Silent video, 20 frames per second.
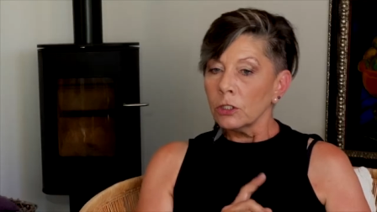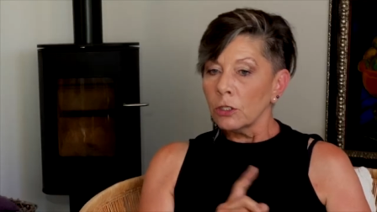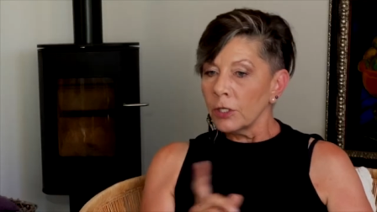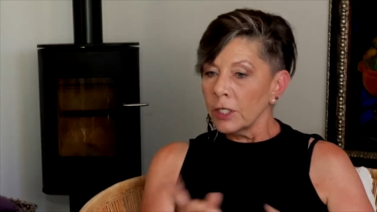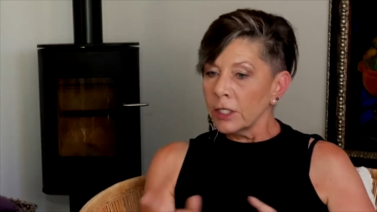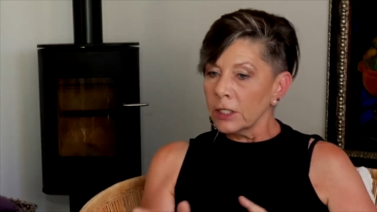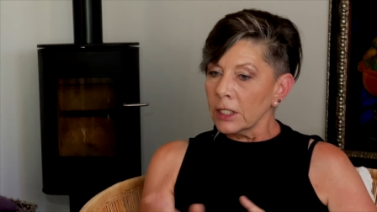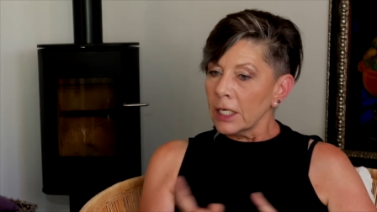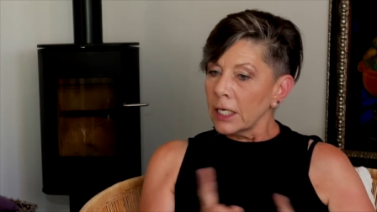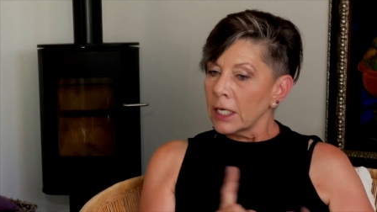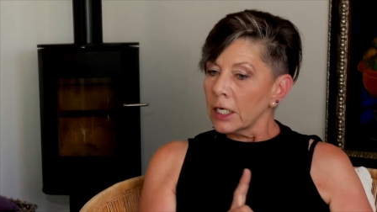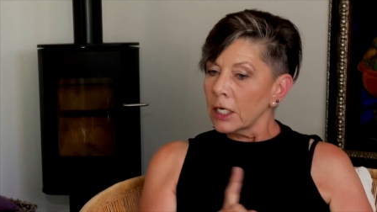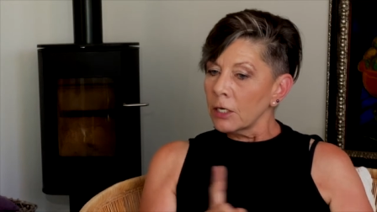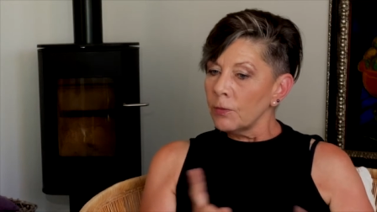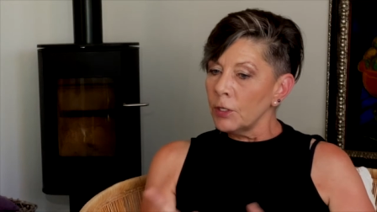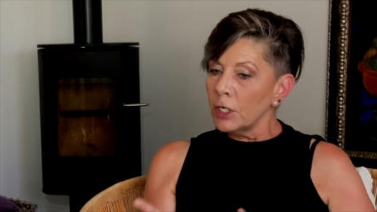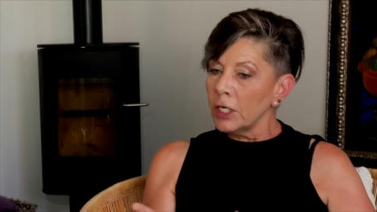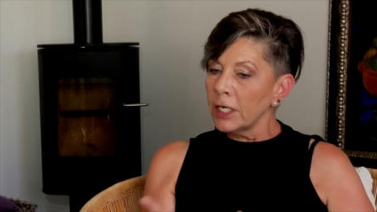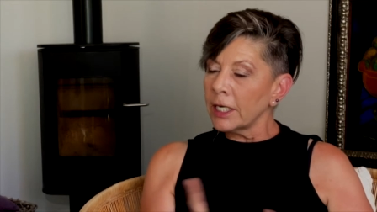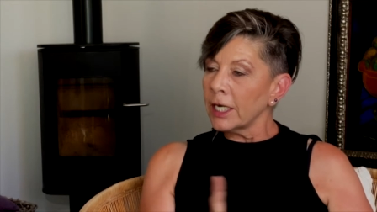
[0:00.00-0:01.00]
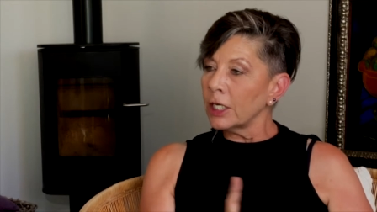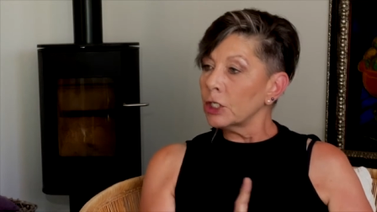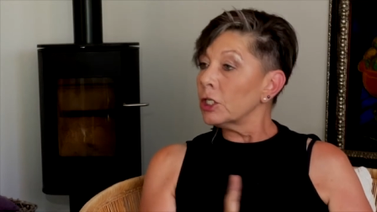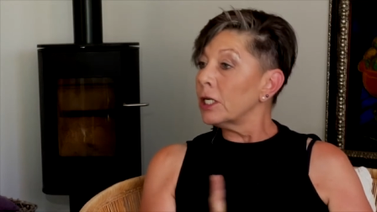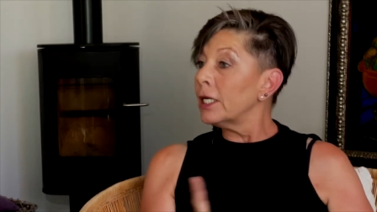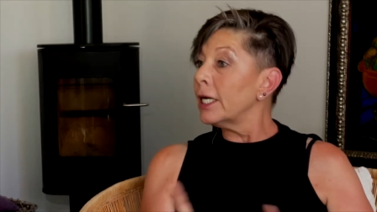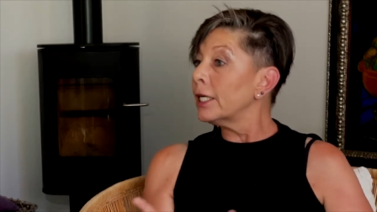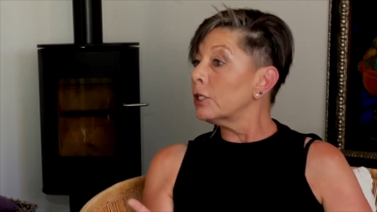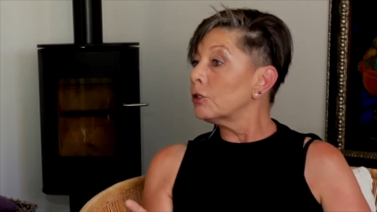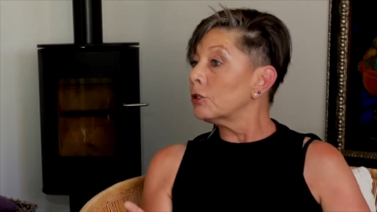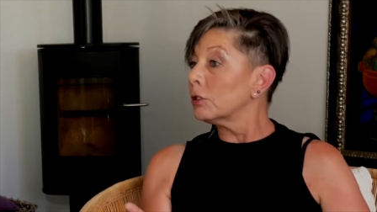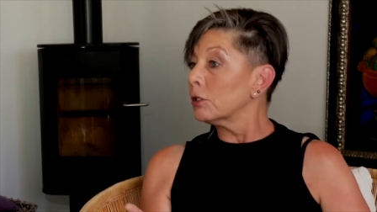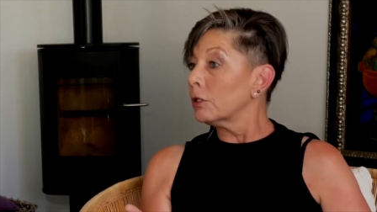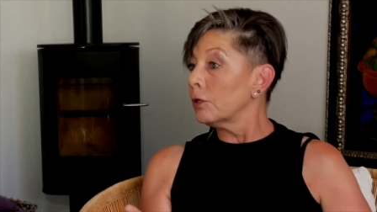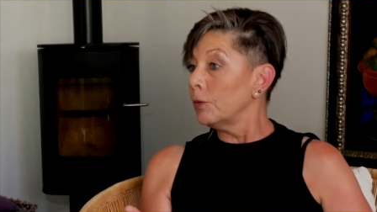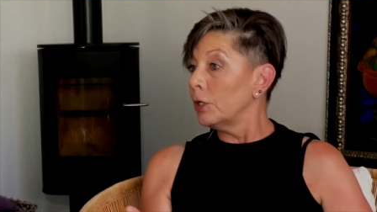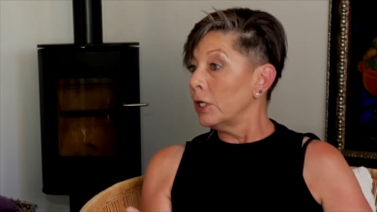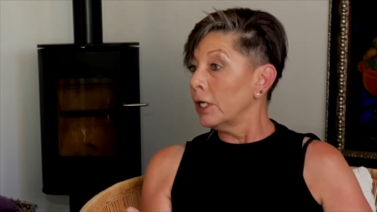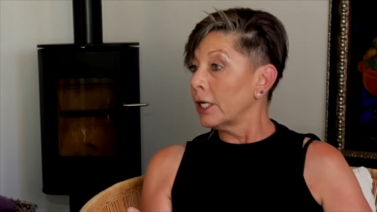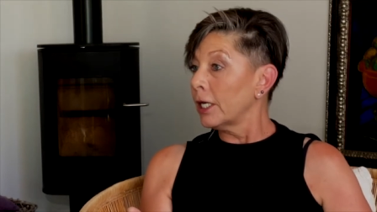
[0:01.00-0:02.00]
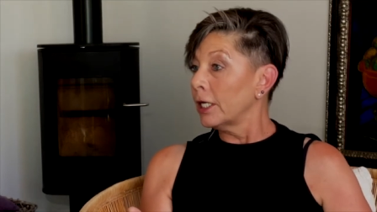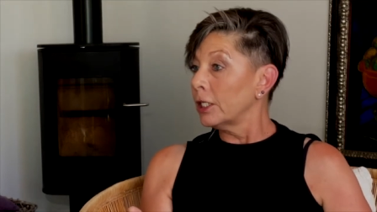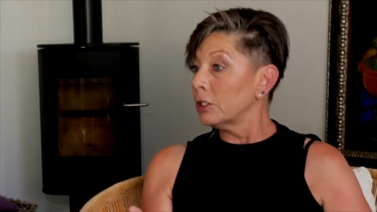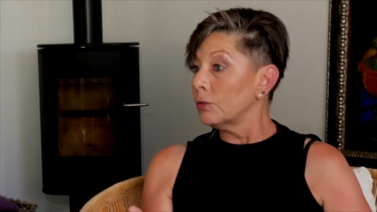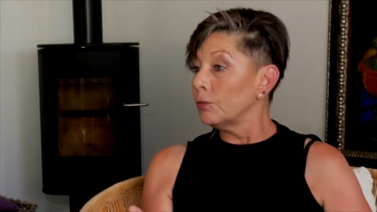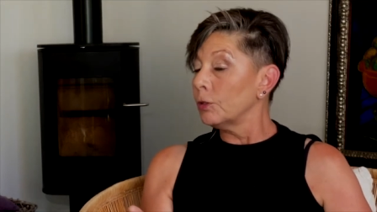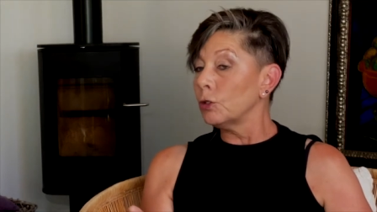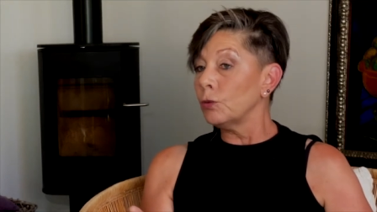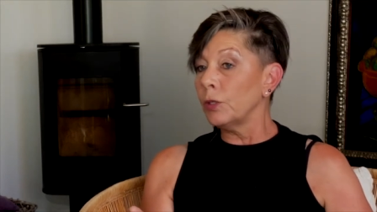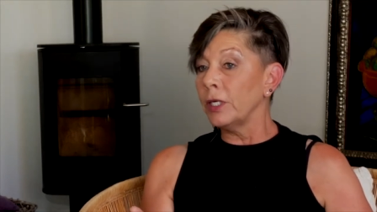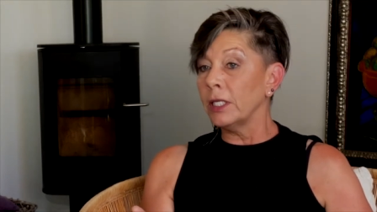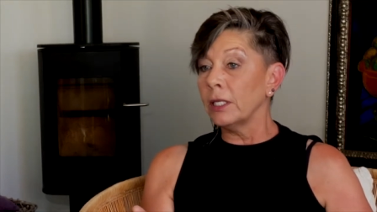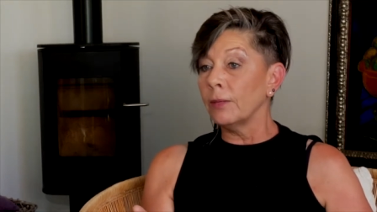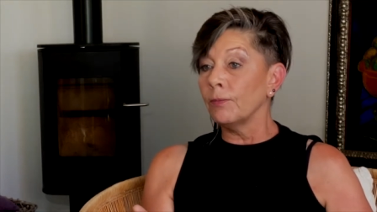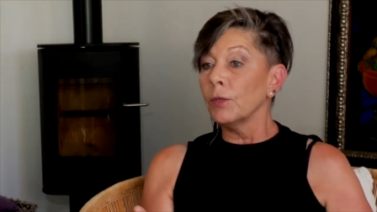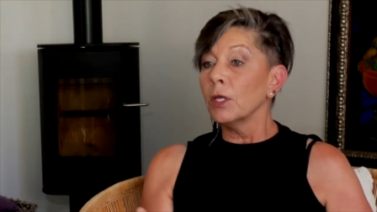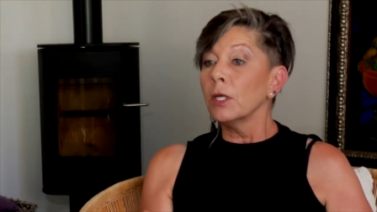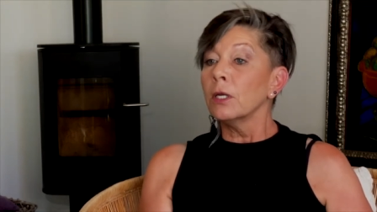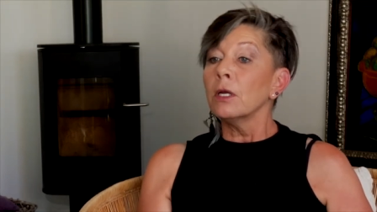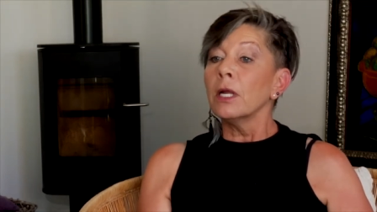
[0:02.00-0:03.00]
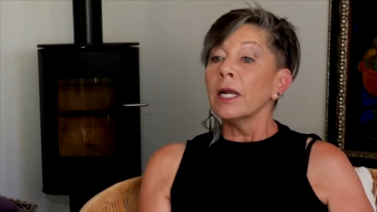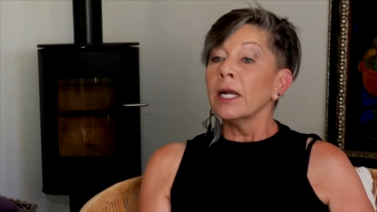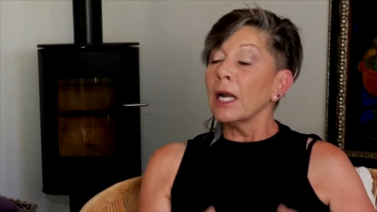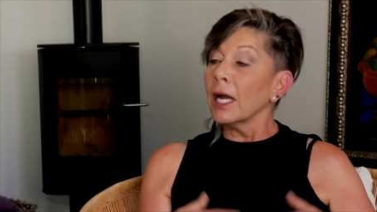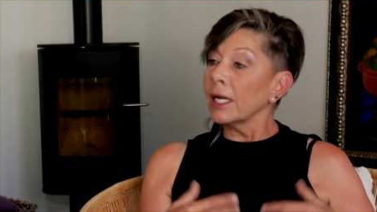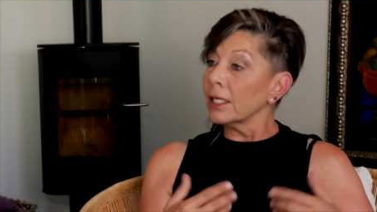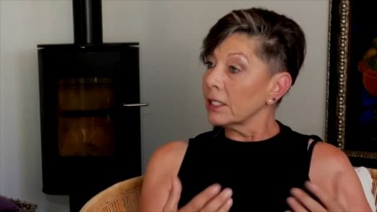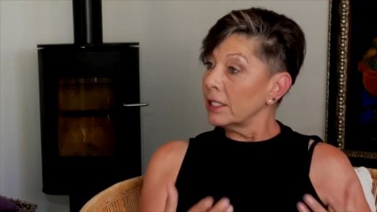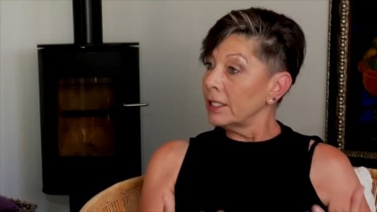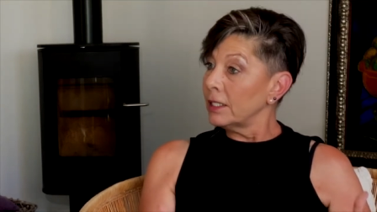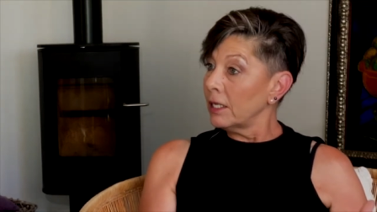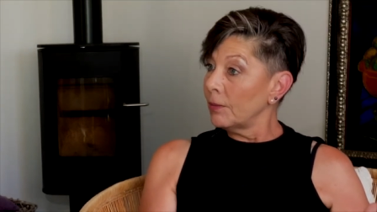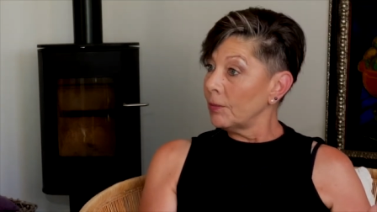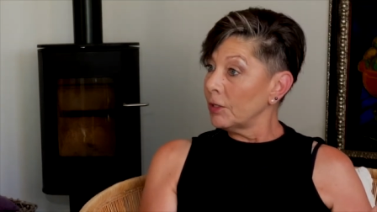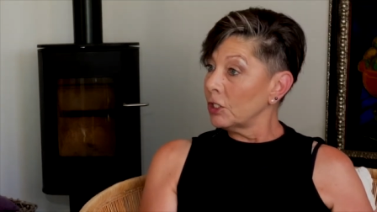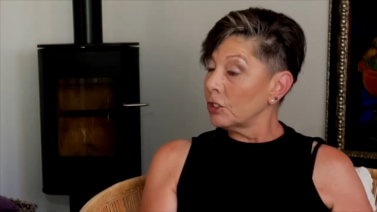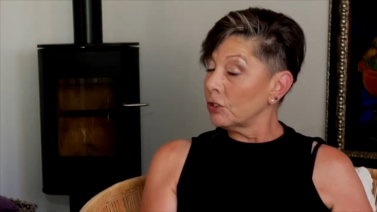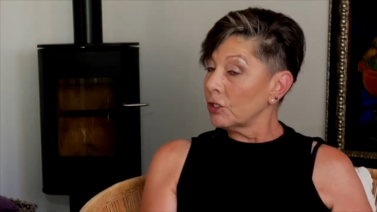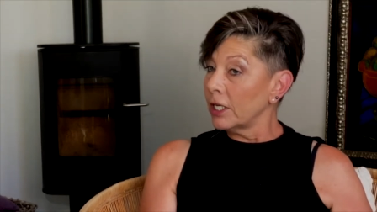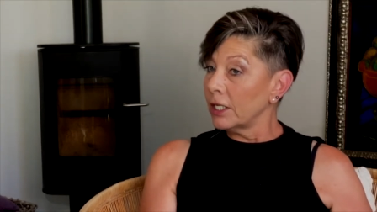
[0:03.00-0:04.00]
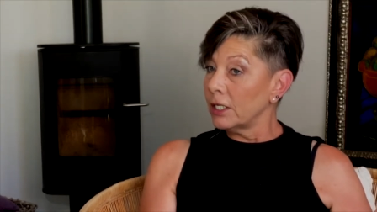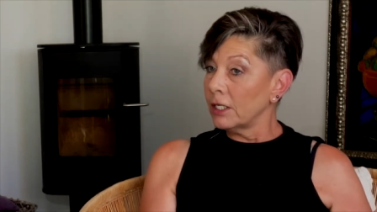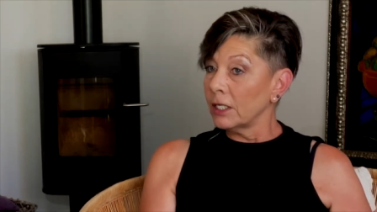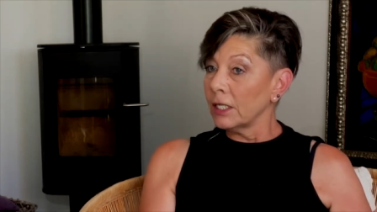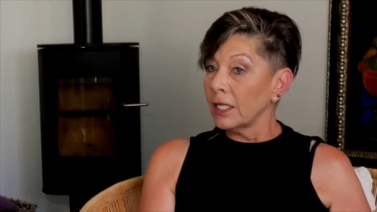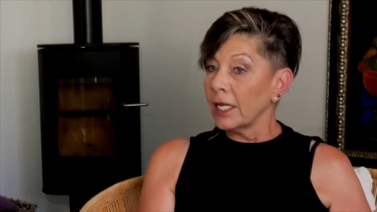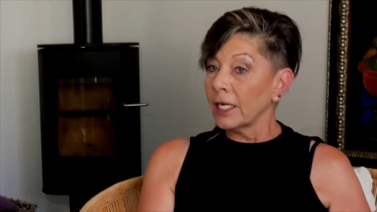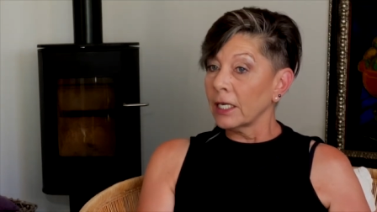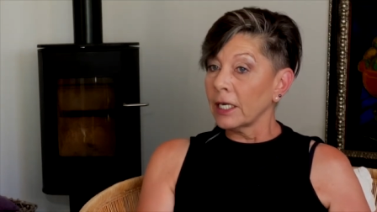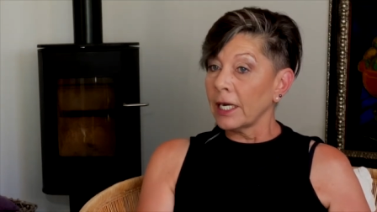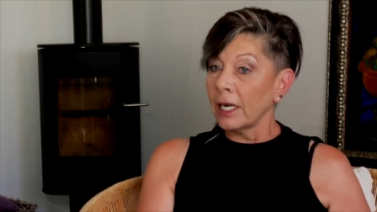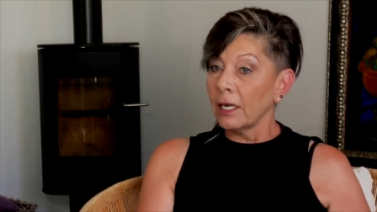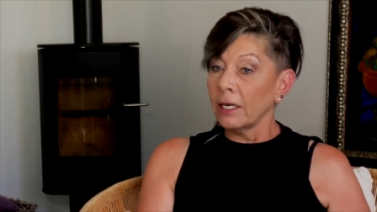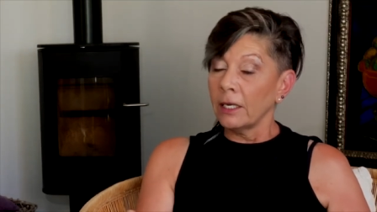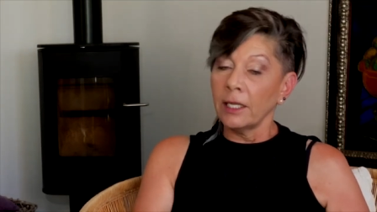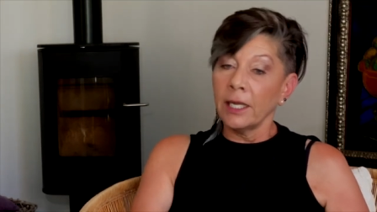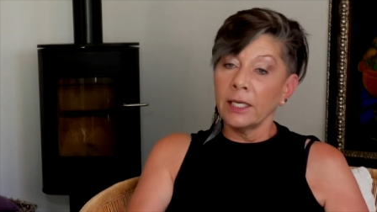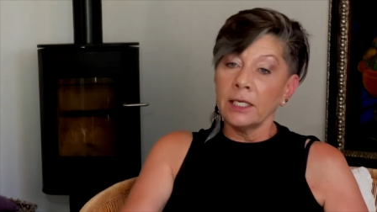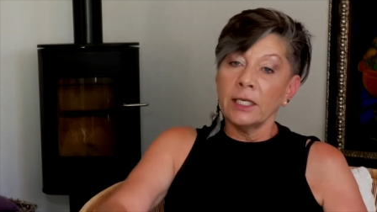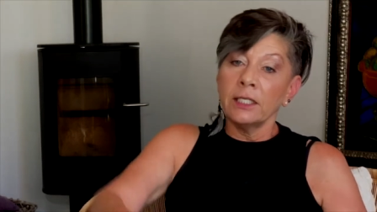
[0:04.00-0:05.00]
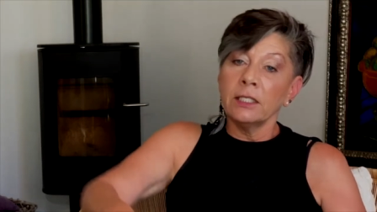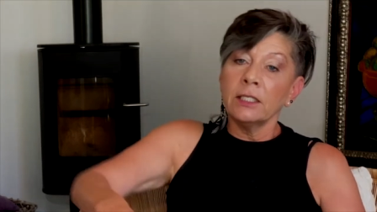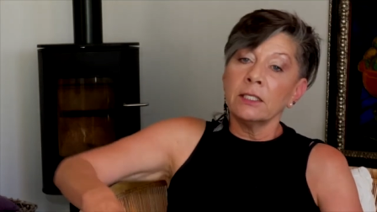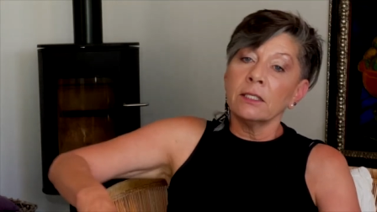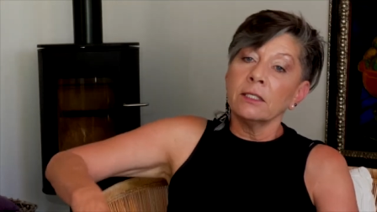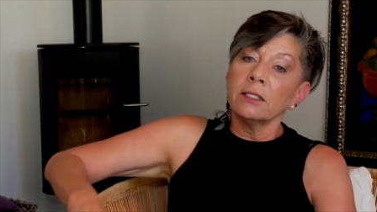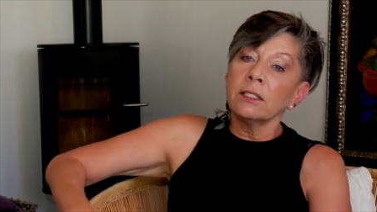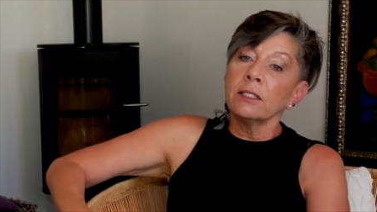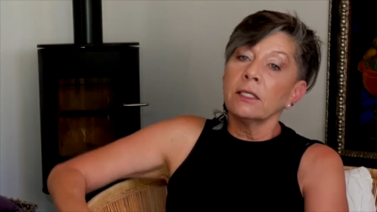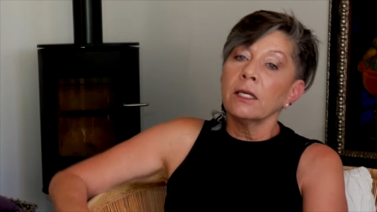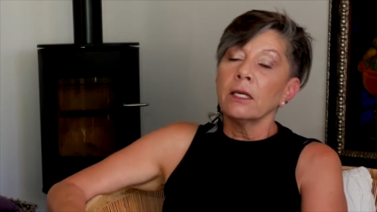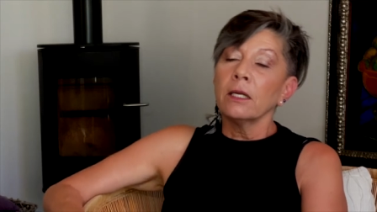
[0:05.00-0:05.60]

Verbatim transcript: there's communication, electrical communication between them, nicely demonstrated in that instance.